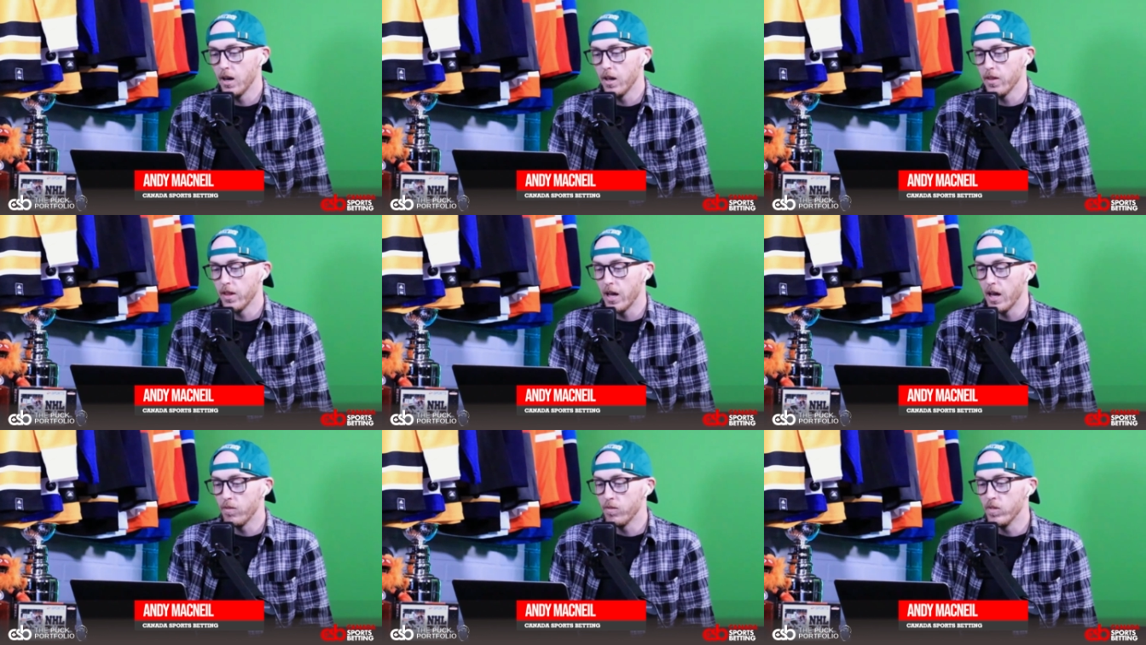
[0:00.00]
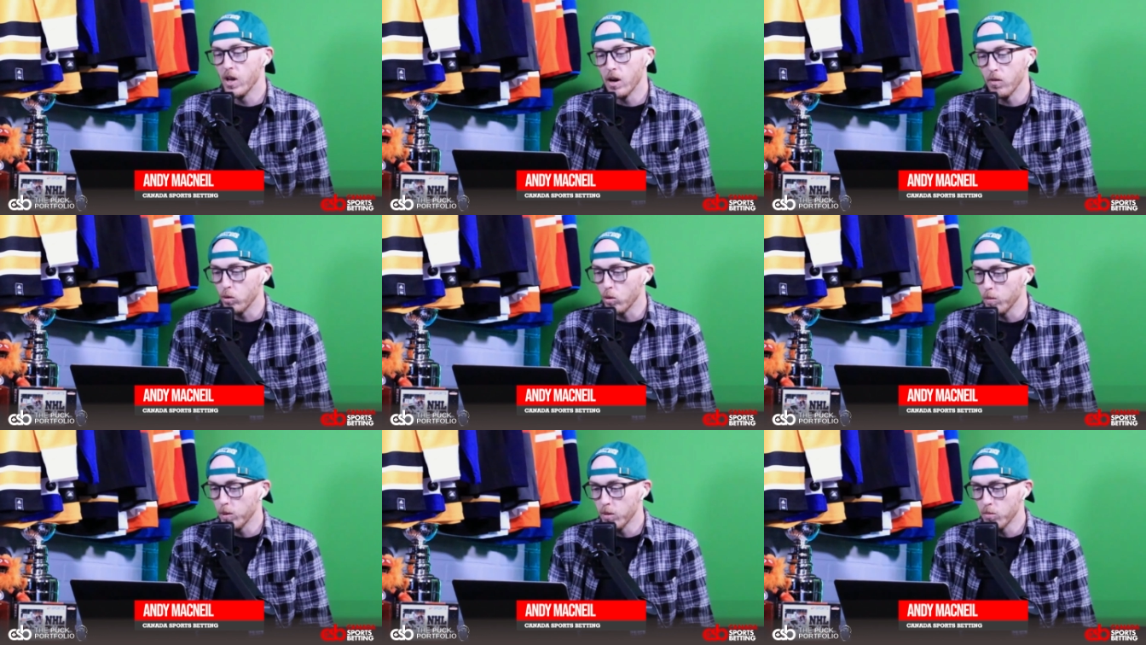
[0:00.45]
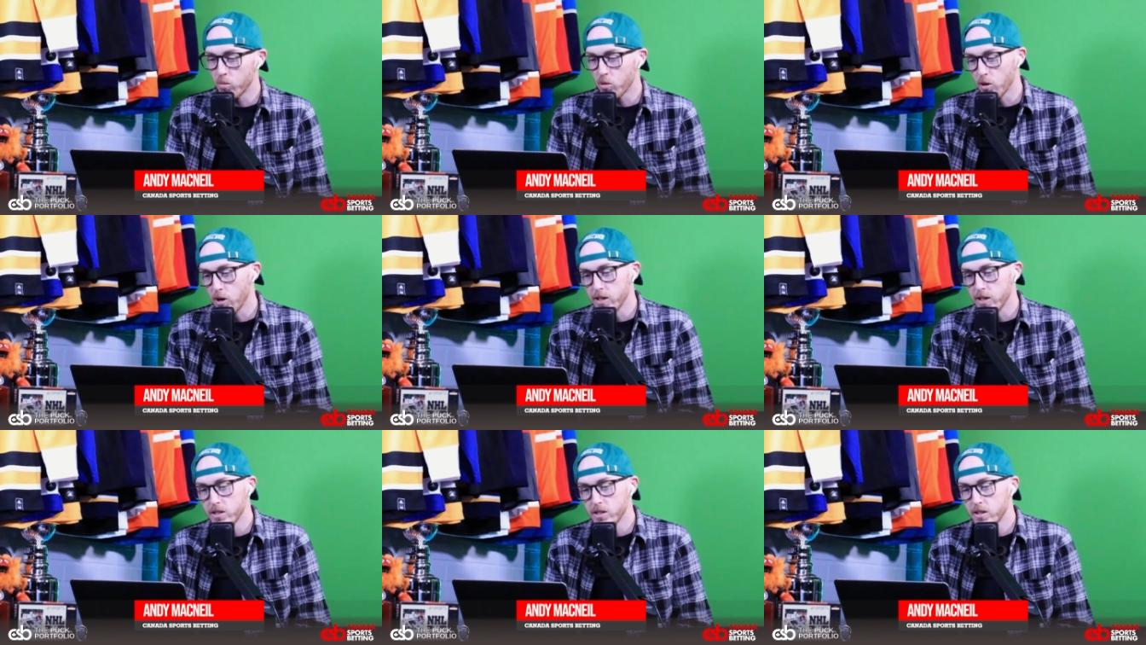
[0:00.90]
they have never been
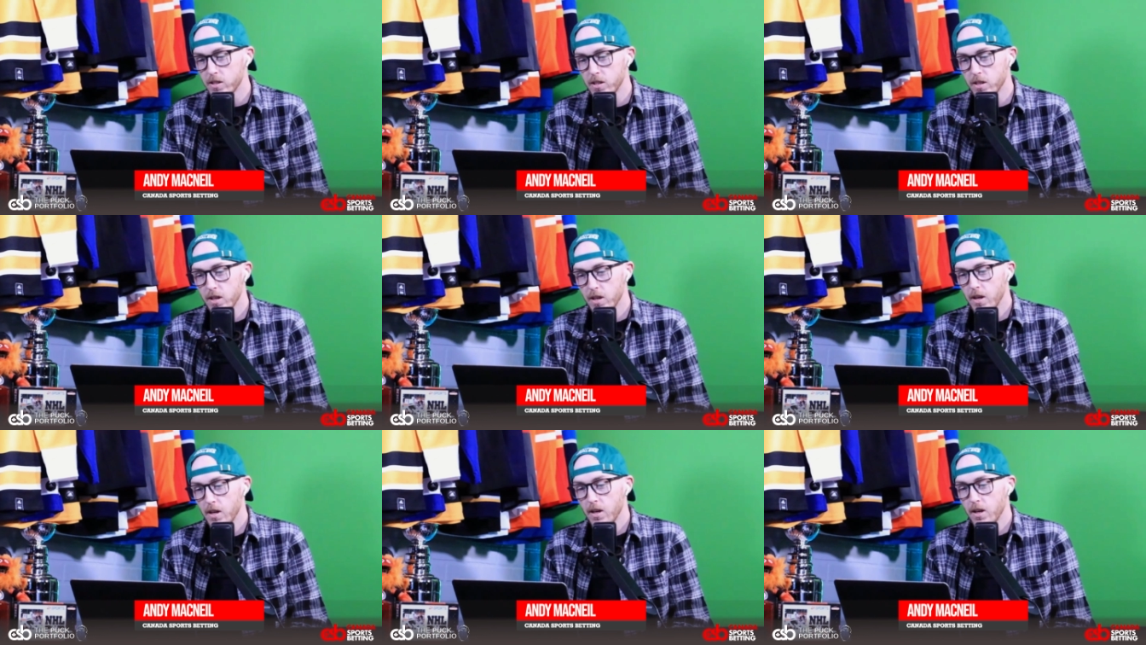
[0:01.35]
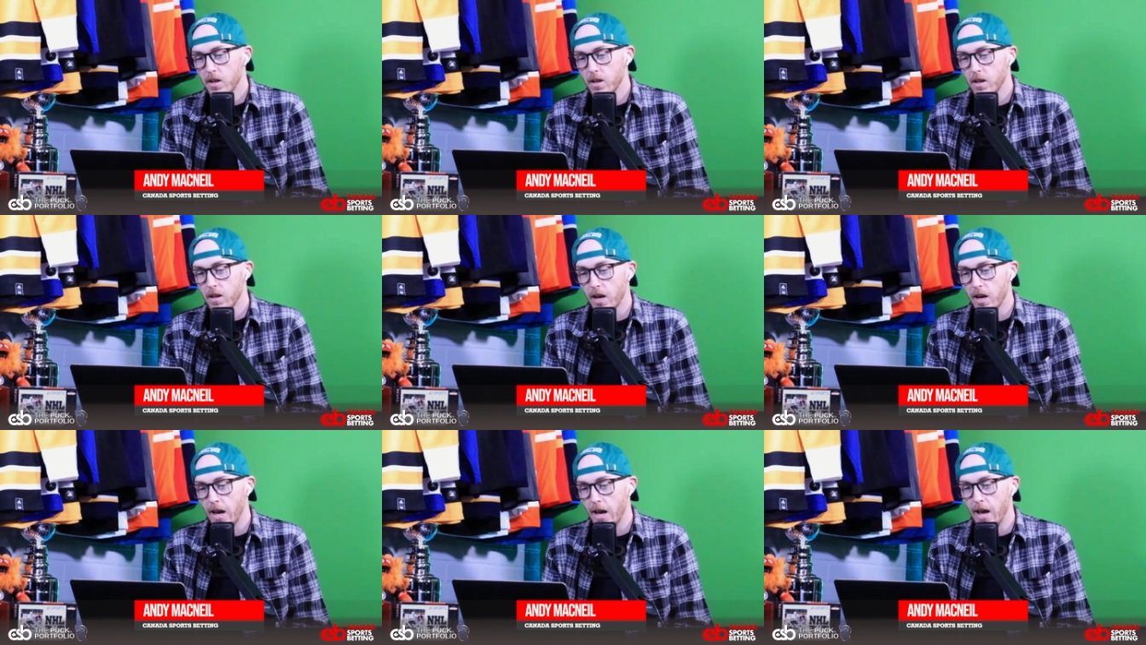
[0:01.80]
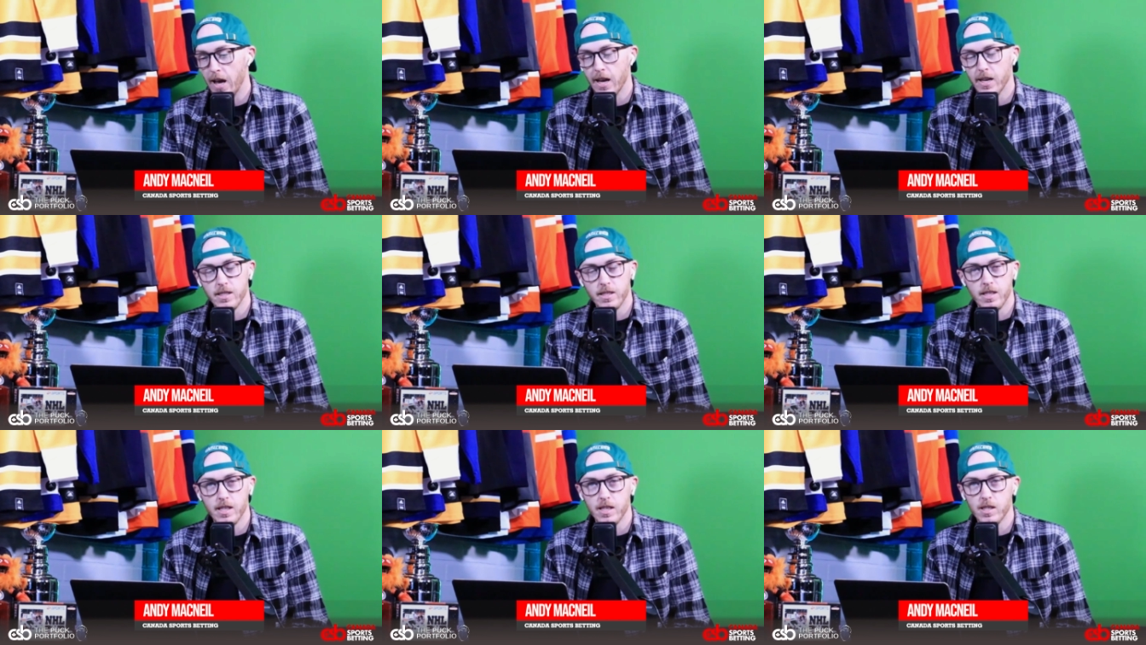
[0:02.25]
priced
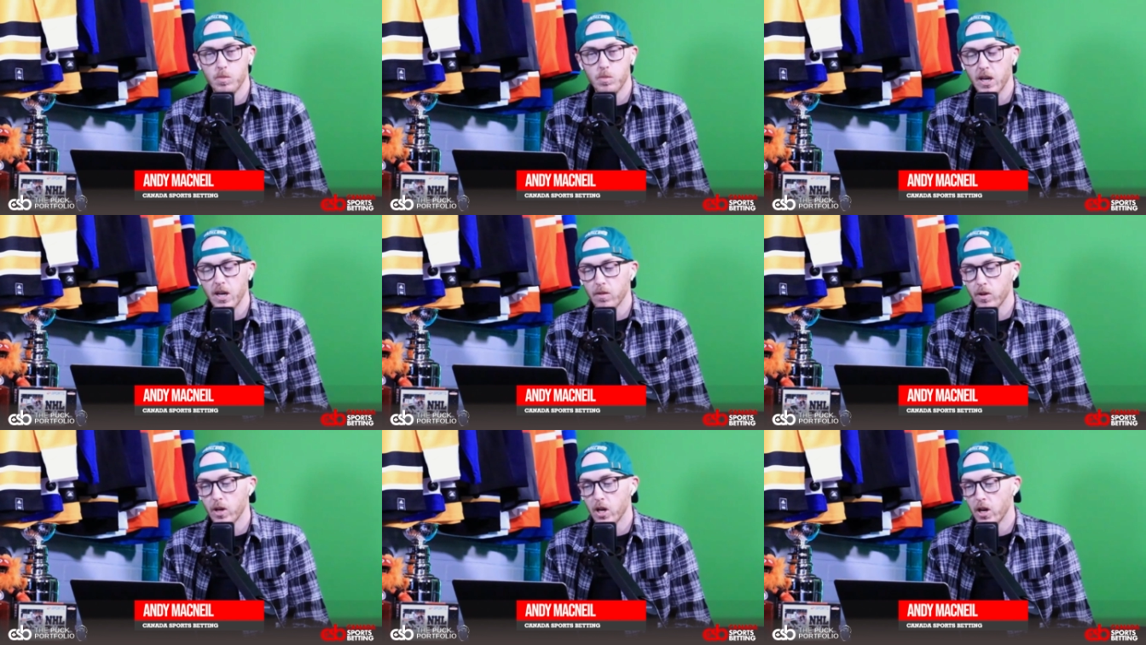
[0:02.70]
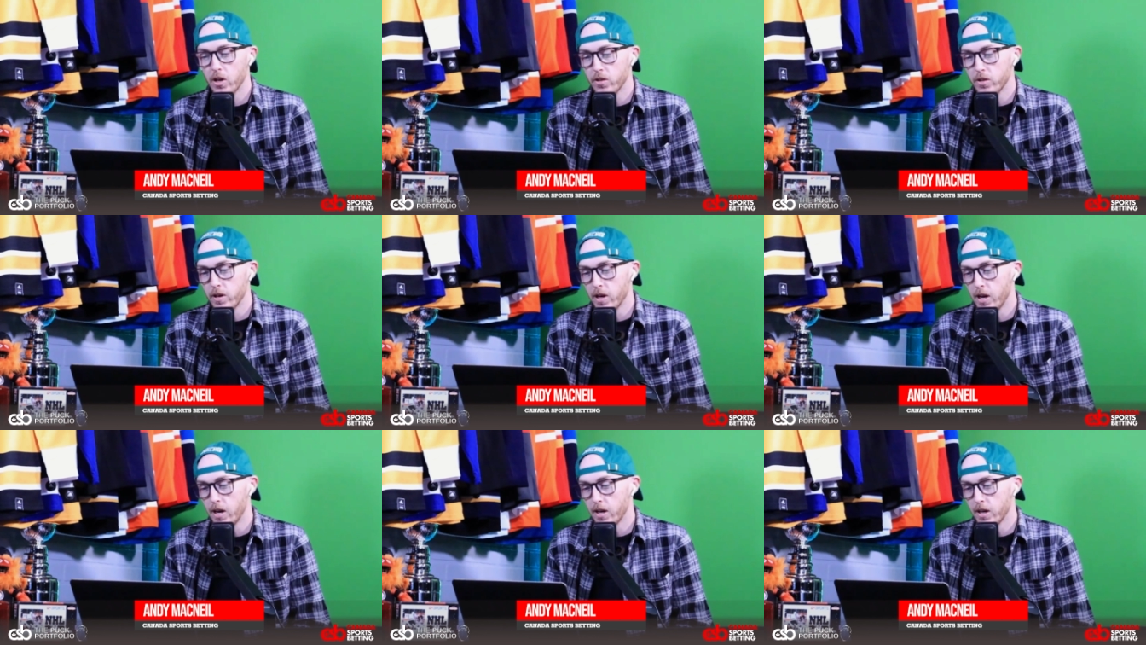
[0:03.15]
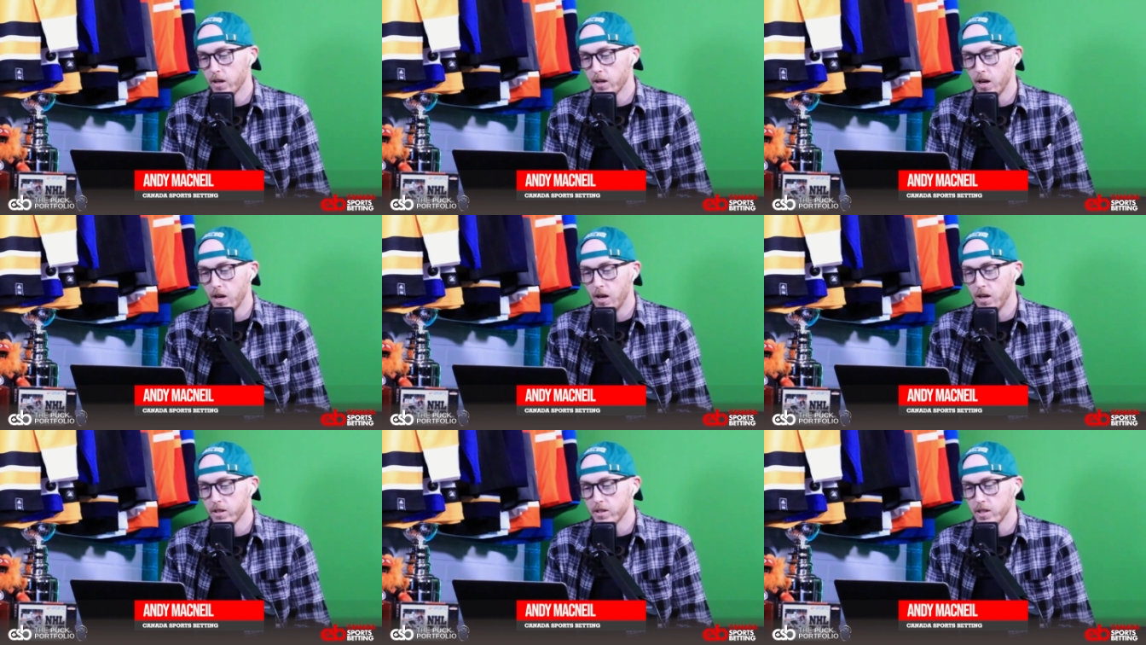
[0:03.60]
as this big of an underdog
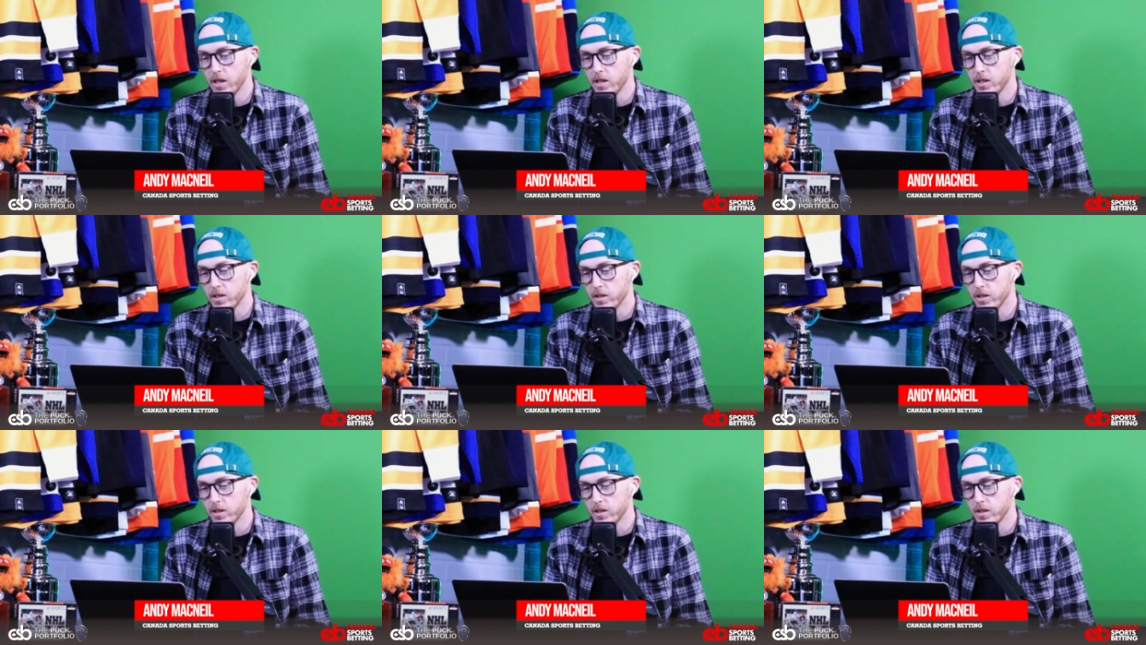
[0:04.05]
all season